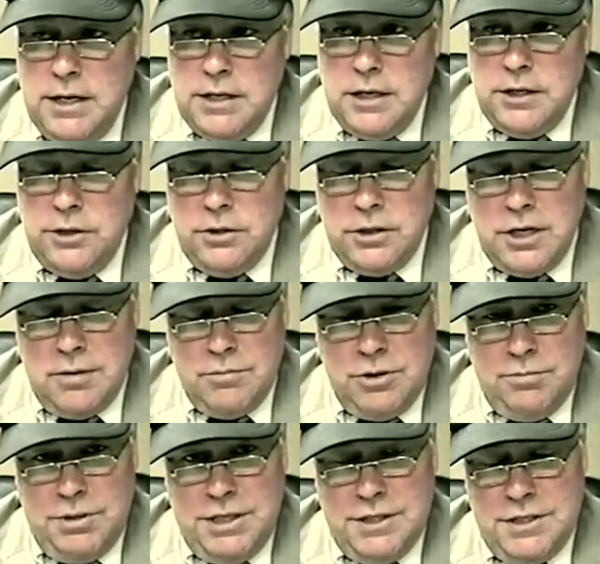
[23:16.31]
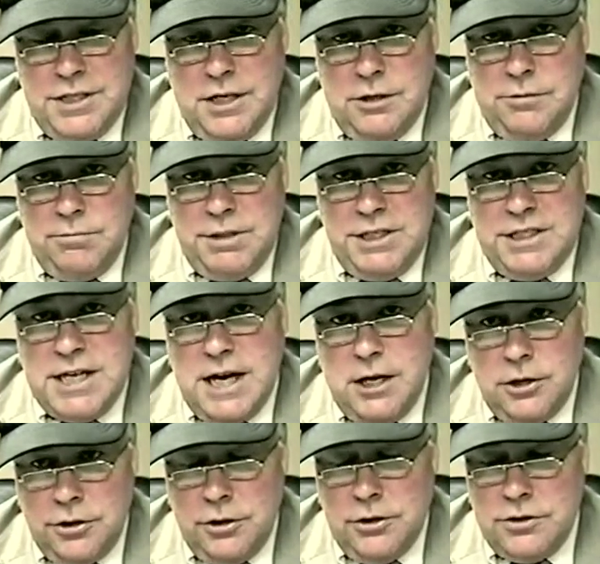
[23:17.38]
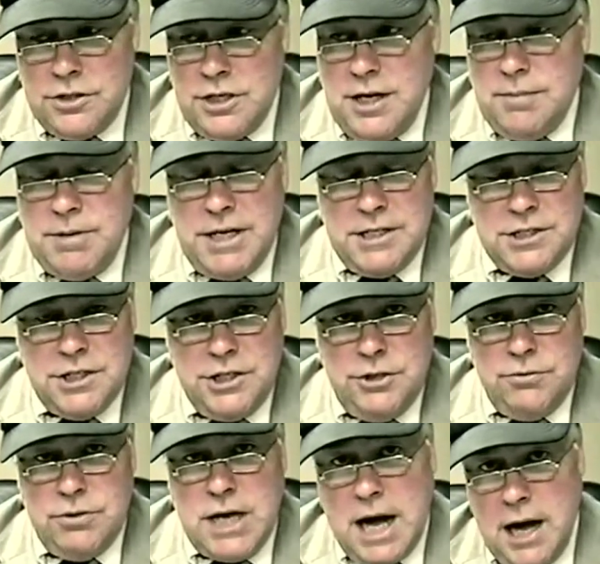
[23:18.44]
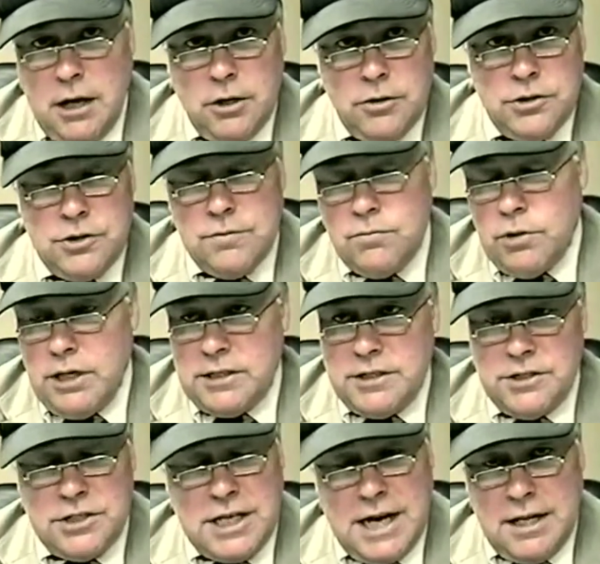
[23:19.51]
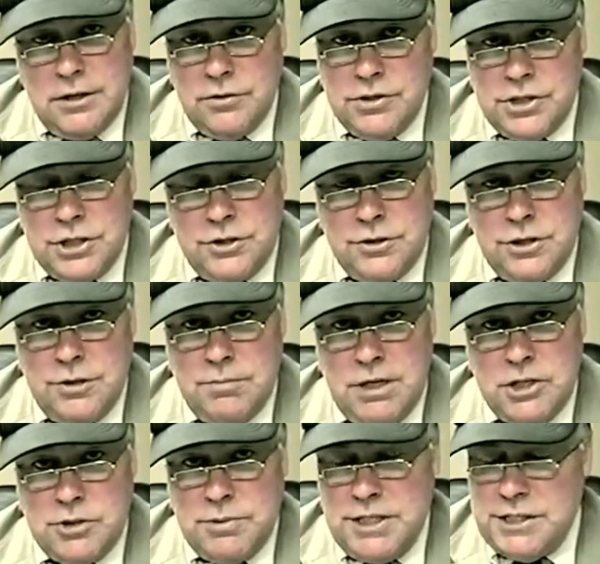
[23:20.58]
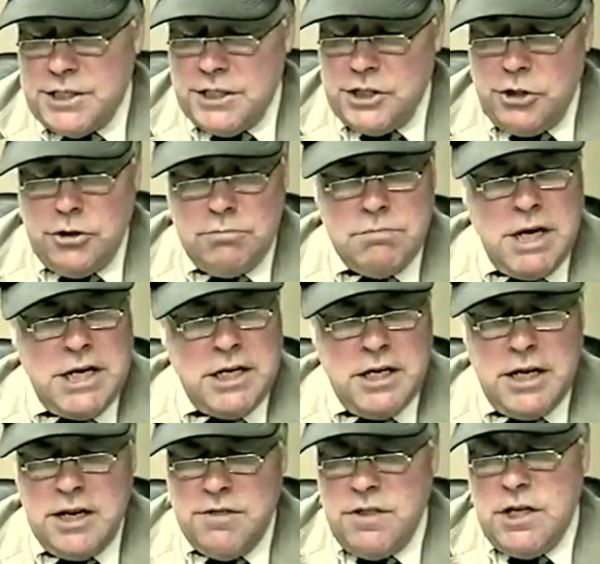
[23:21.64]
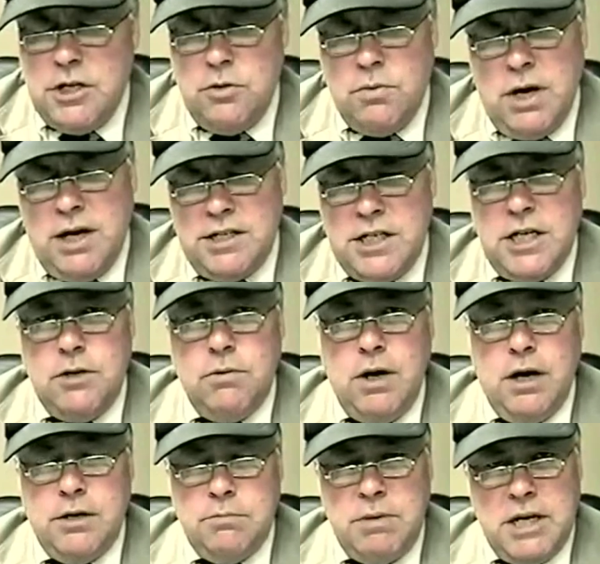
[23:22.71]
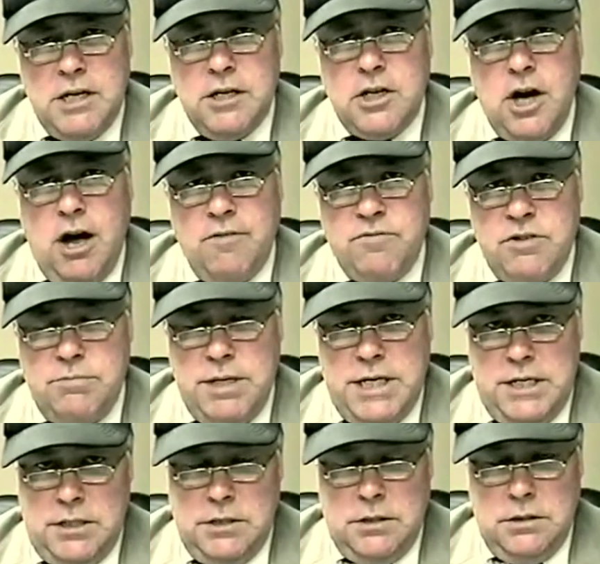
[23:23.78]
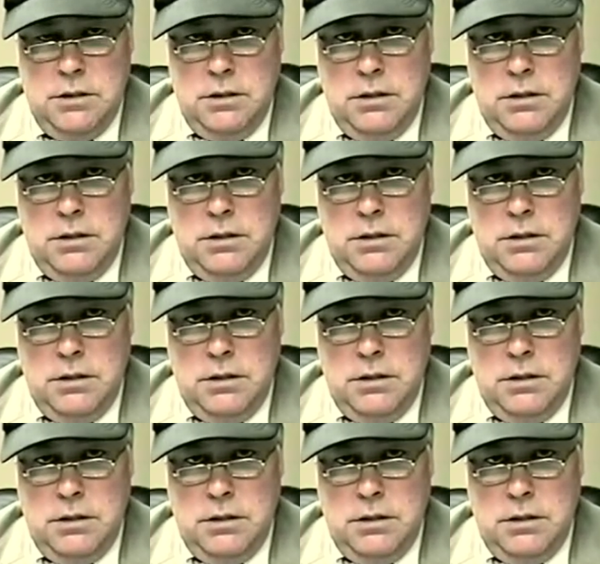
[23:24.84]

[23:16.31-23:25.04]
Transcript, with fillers: Now you're coming to me and telling me dollars, and I'm asking you dollars of what? Because dollar is a unit of measurement. He said, You can make it anything you want. tell you what, make it coffee beans.